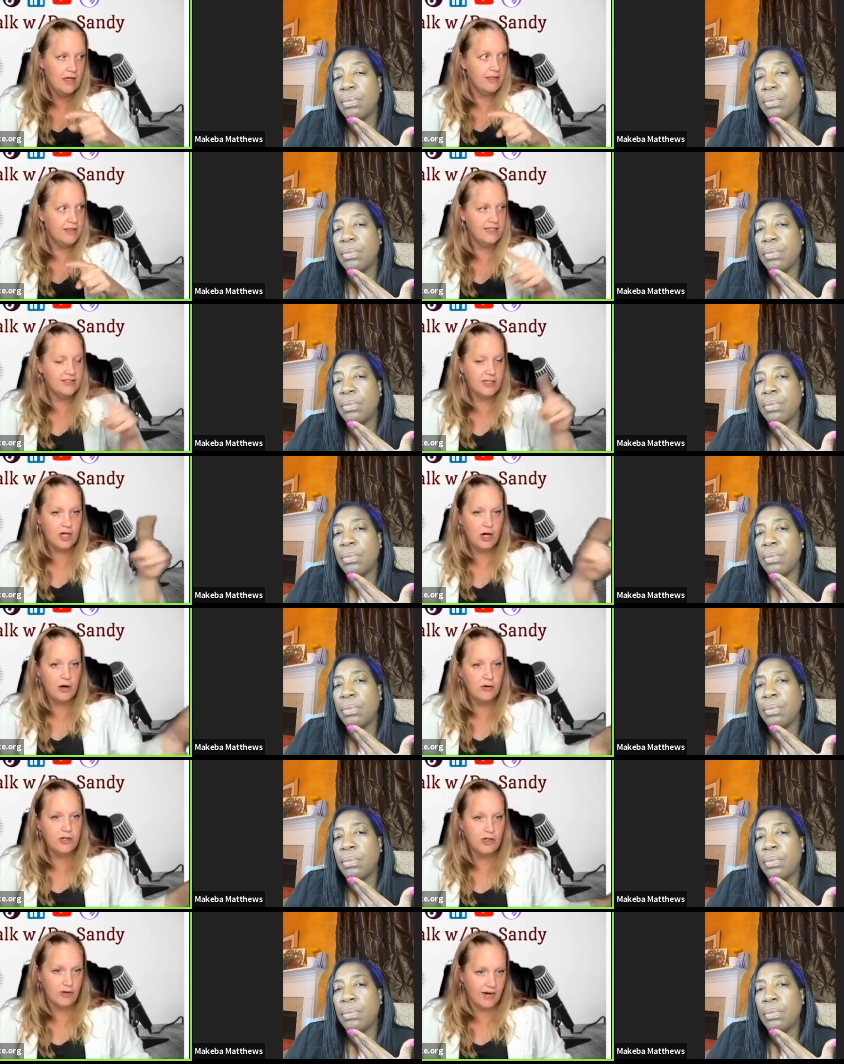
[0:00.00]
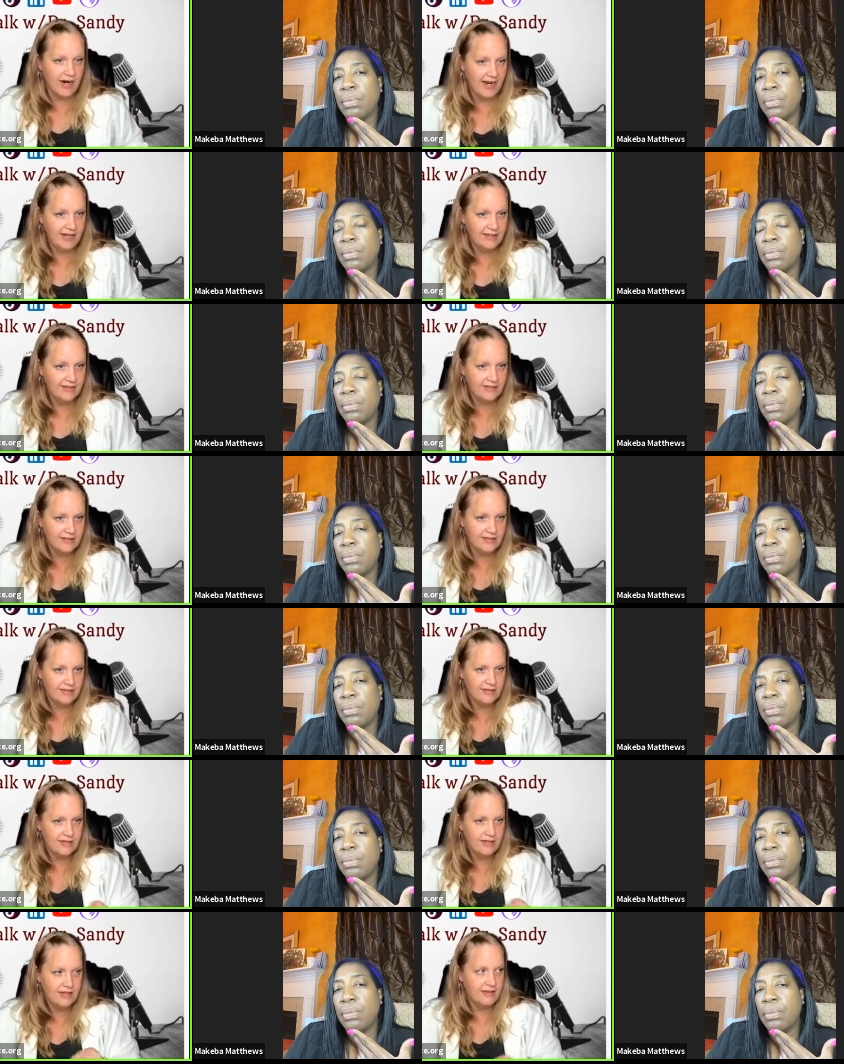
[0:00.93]
Speaker 1: These code grays,
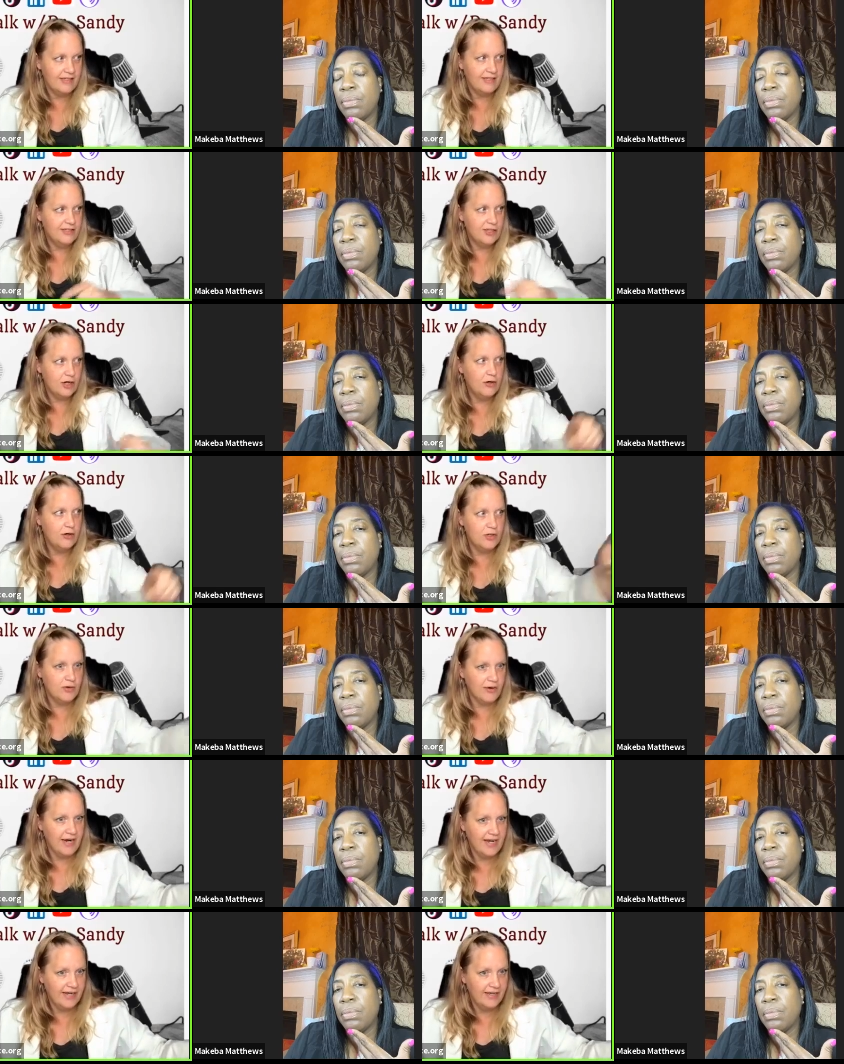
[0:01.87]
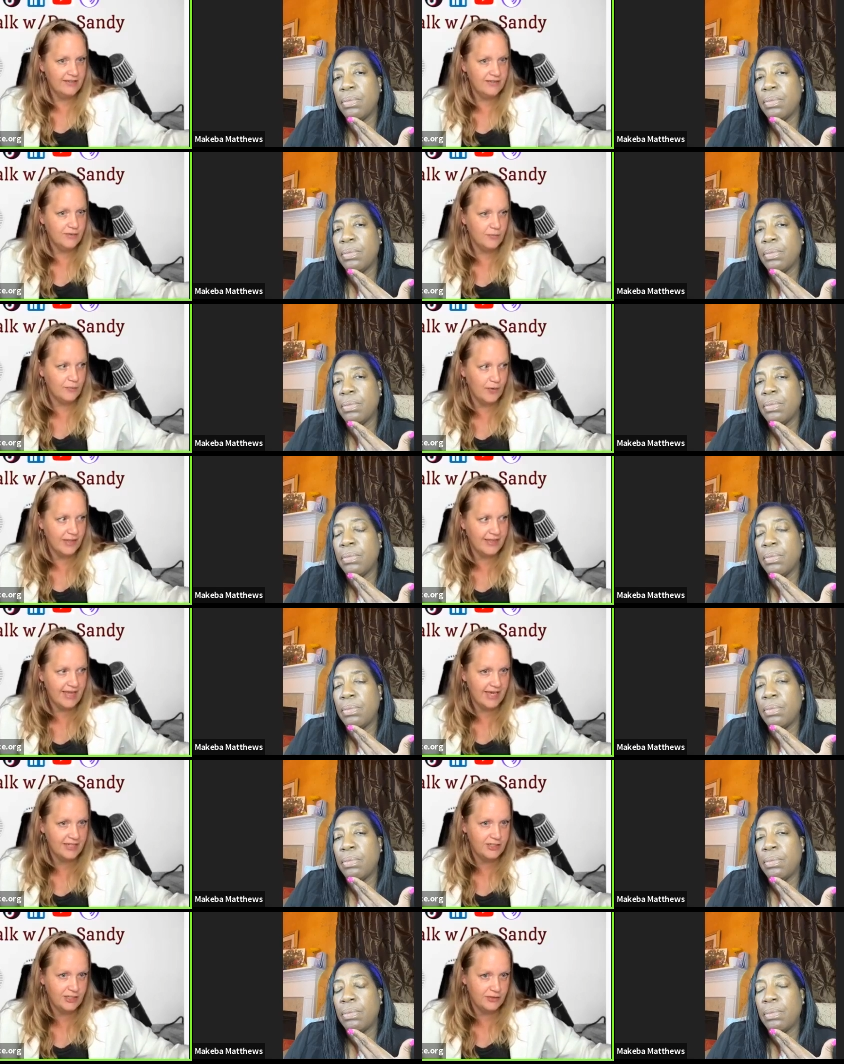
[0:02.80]
these code grays, what
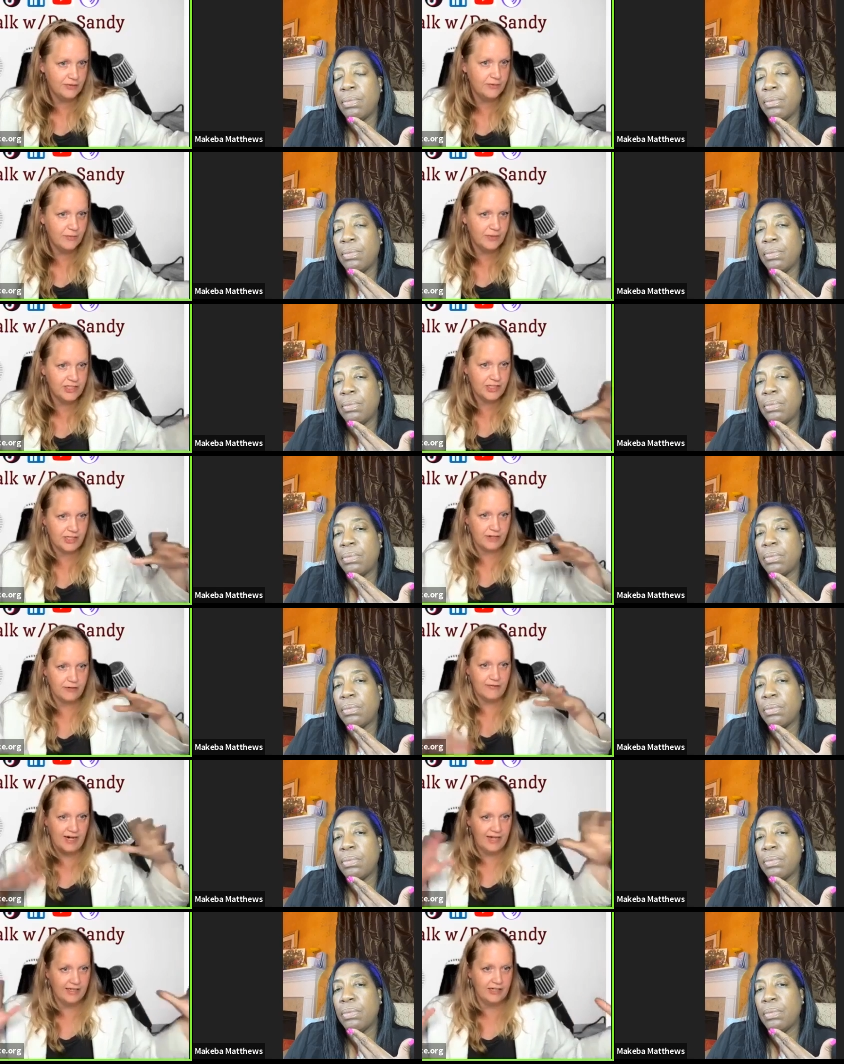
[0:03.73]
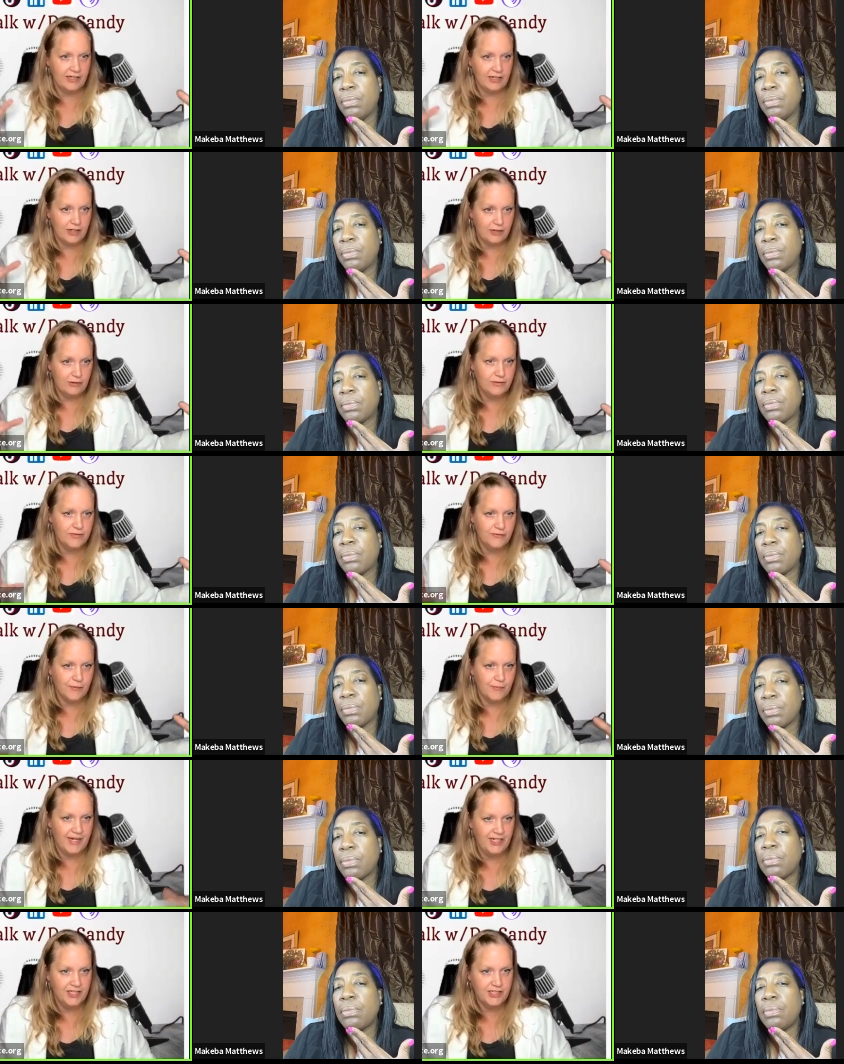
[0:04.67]
they do, which they're violent codes for
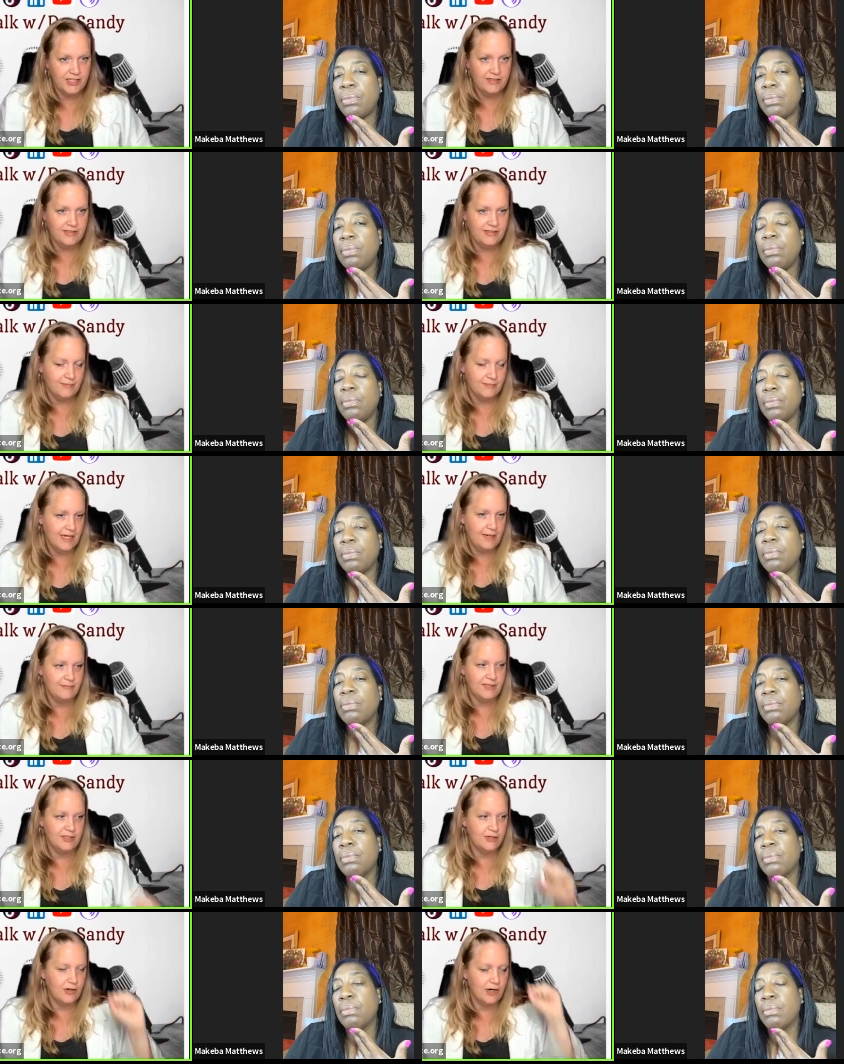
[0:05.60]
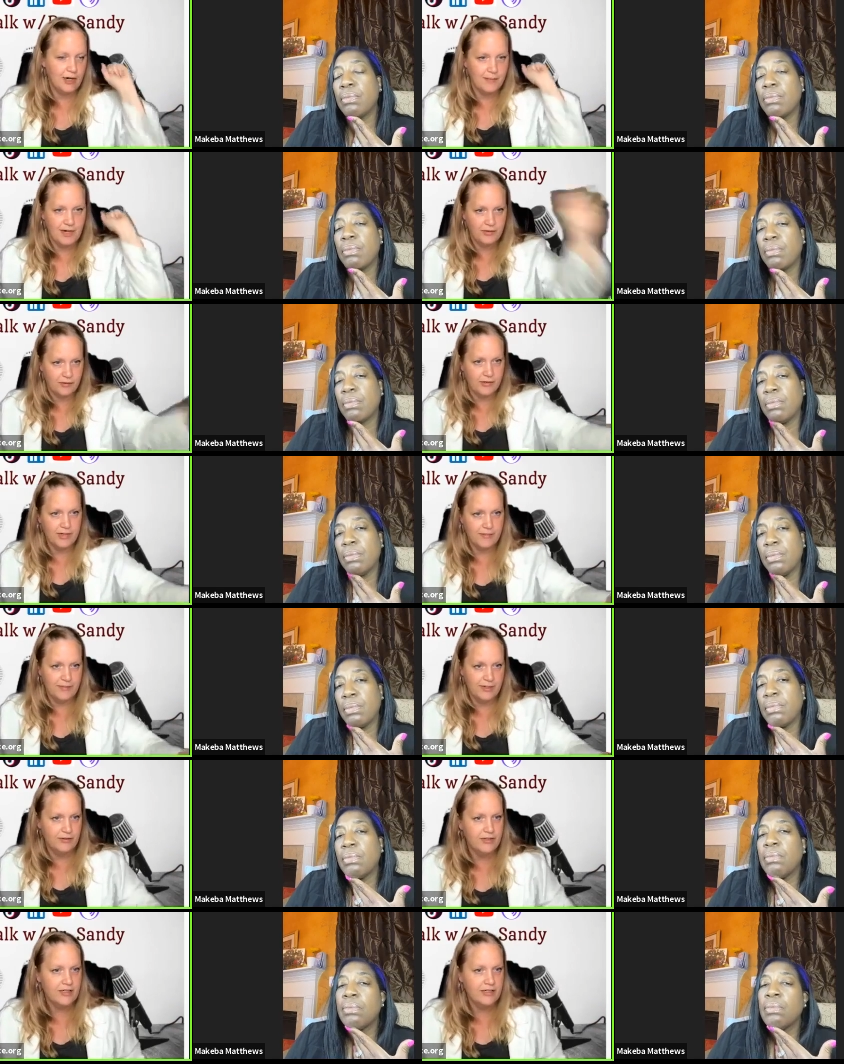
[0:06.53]
patients, sometimes it's grandma throwing a
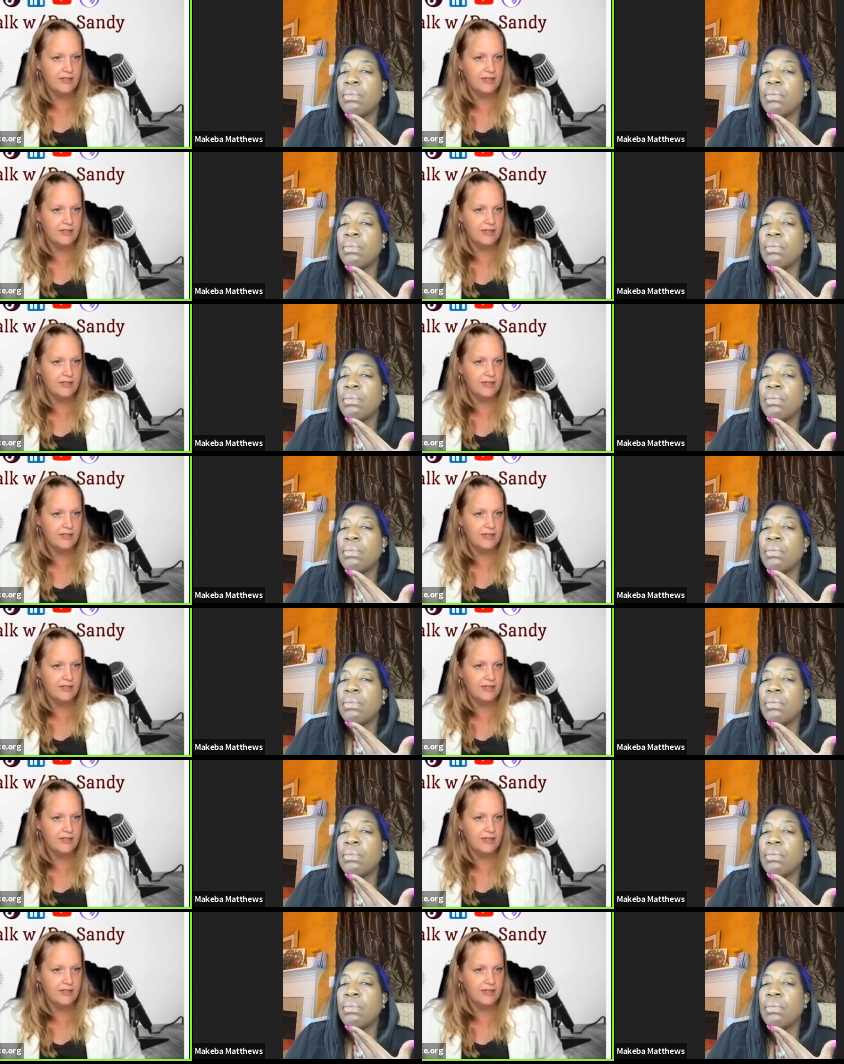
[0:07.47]
milk.